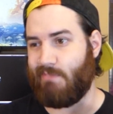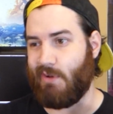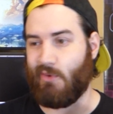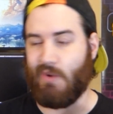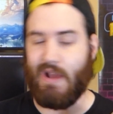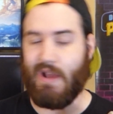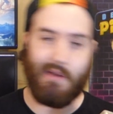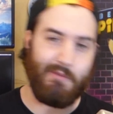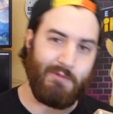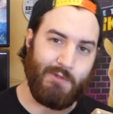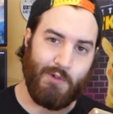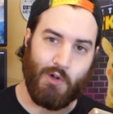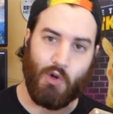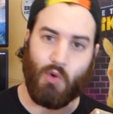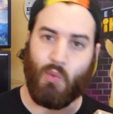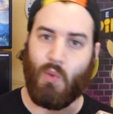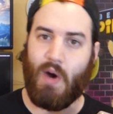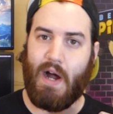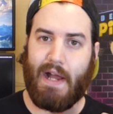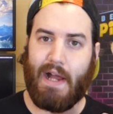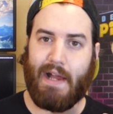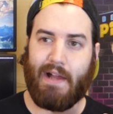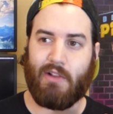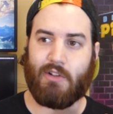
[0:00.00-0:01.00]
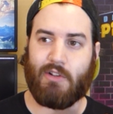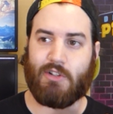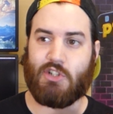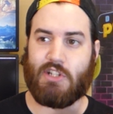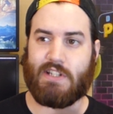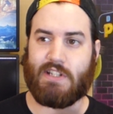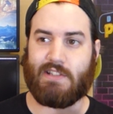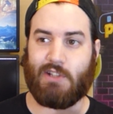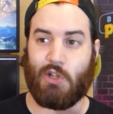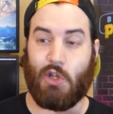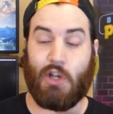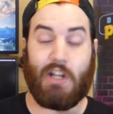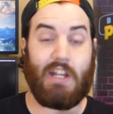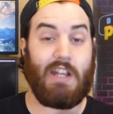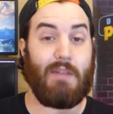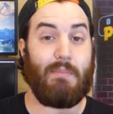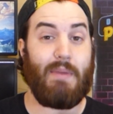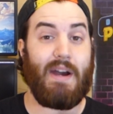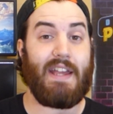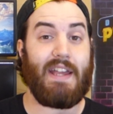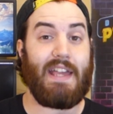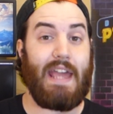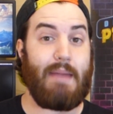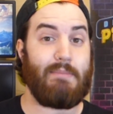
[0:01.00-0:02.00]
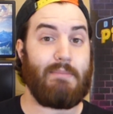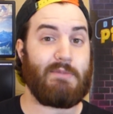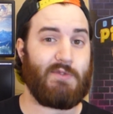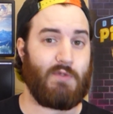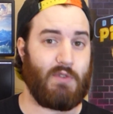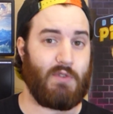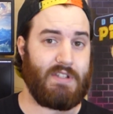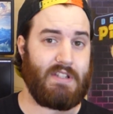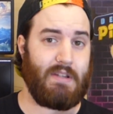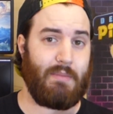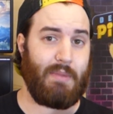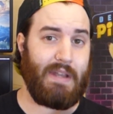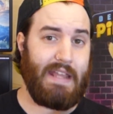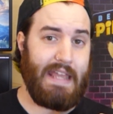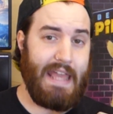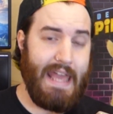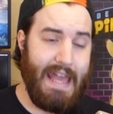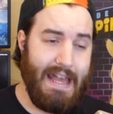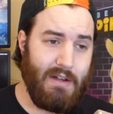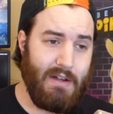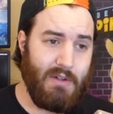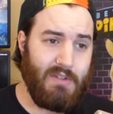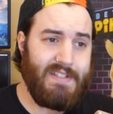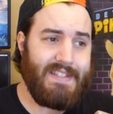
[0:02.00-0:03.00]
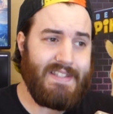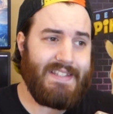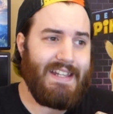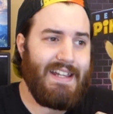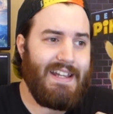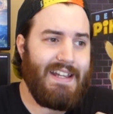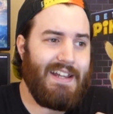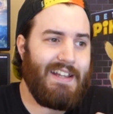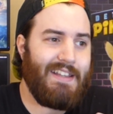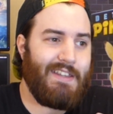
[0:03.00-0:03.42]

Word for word: been around for a while, or just looking to buy games for somebody else,